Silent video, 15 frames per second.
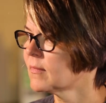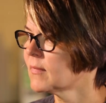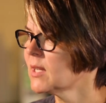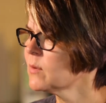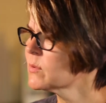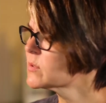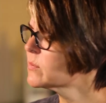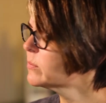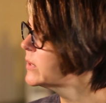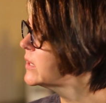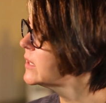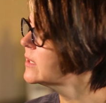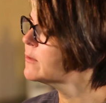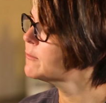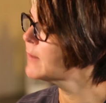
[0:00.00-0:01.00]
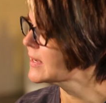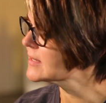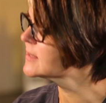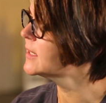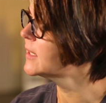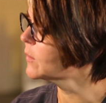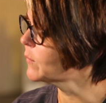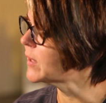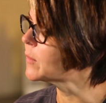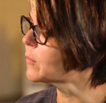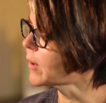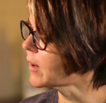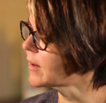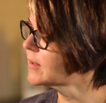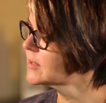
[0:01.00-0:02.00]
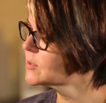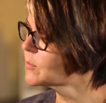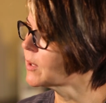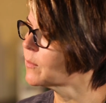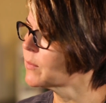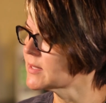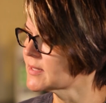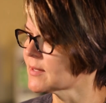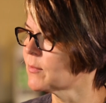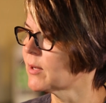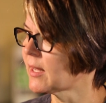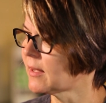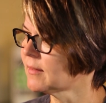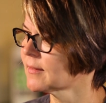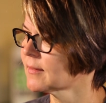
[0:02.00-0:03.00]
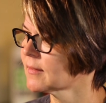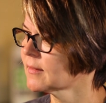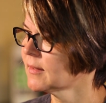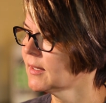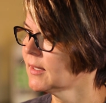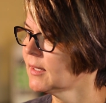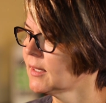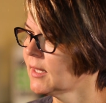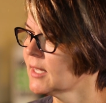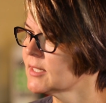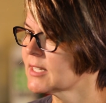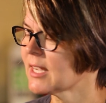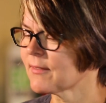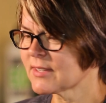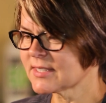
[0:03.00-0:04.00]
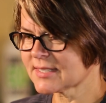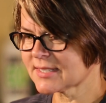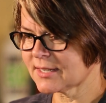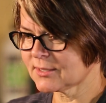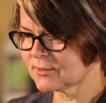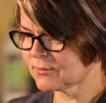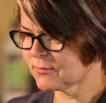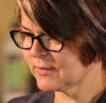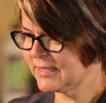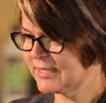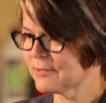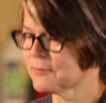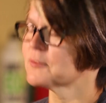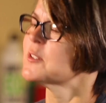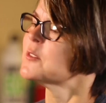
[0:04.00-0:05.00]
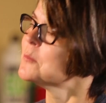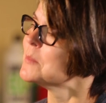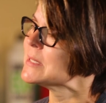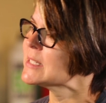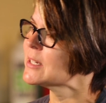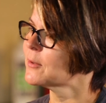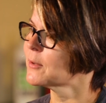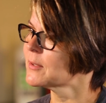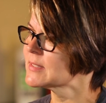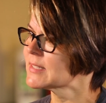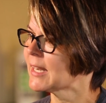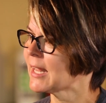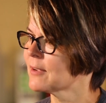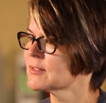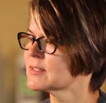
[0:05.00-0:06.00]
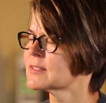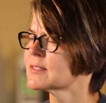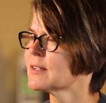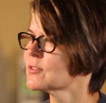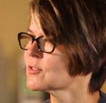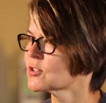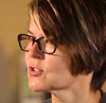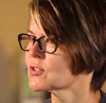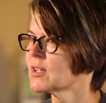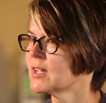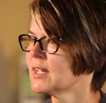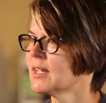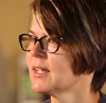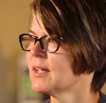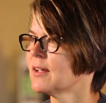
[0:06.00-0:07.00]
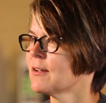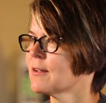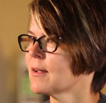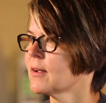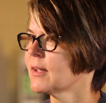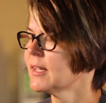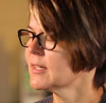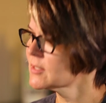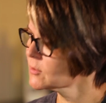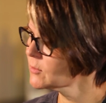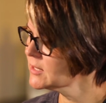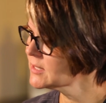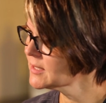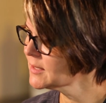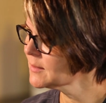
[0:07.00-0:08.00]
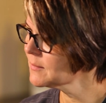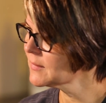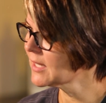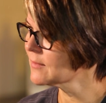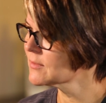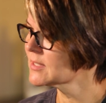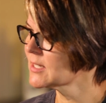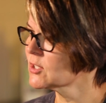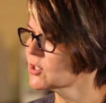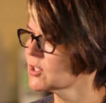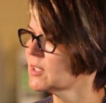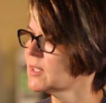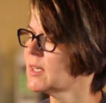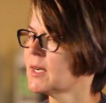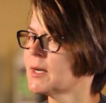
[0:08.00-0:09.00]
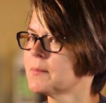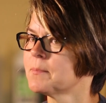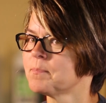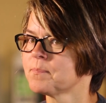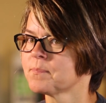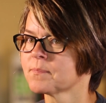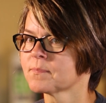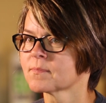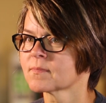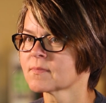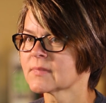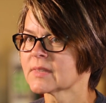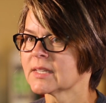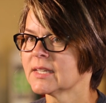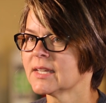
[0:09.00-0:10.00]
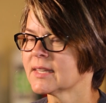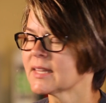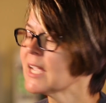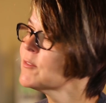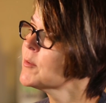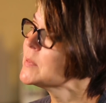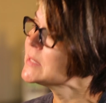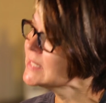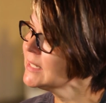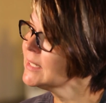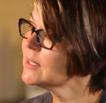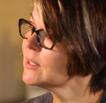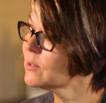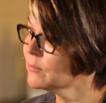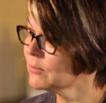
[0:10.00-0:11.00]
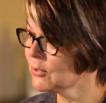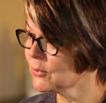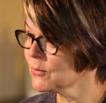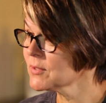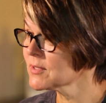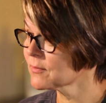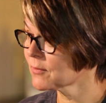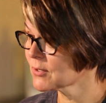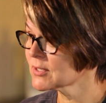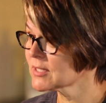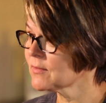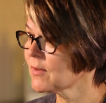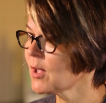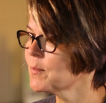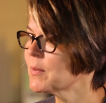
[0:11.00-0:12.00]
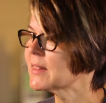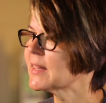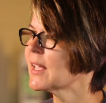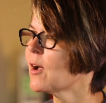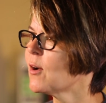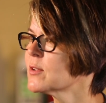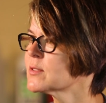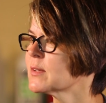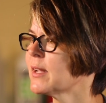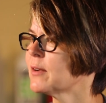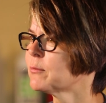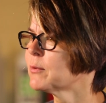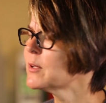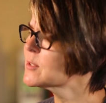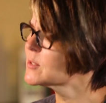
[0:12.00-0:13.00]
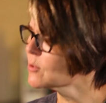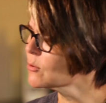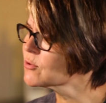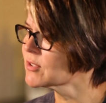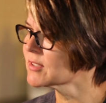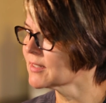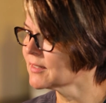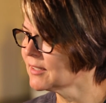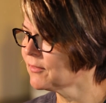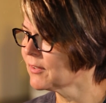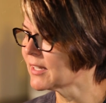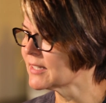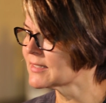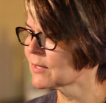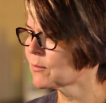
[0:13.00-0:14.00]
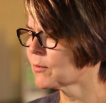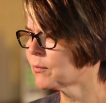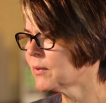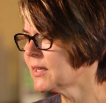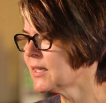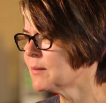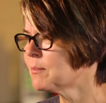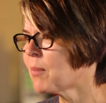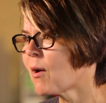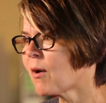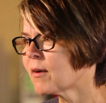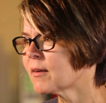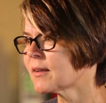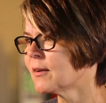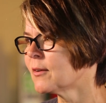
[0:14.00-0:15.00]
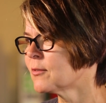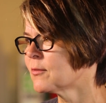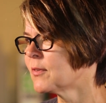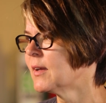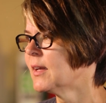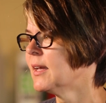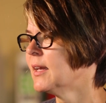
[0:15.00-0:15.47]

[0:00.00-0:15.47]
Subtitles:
It was really a fascinating way to work with someone else, and to have this kind of gift of materials that have such history to them. They have such they have a patina of use, first of all, but they also have real social significance. They were really part of,